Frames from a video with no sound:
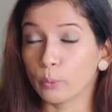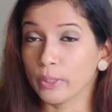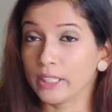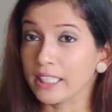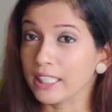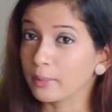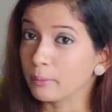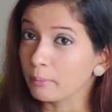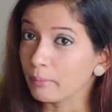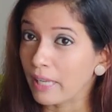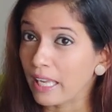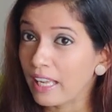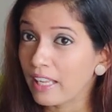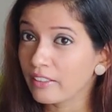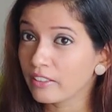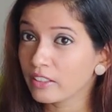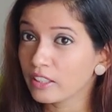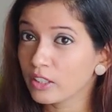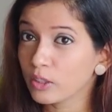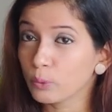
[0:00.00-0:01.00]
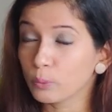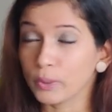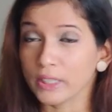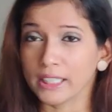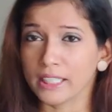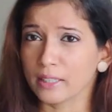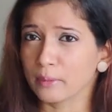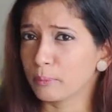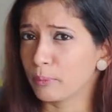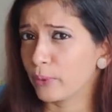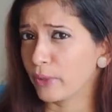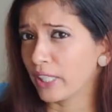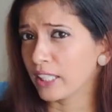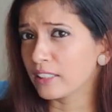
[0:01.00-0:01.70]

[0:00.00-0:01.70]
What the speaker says: We get married, we get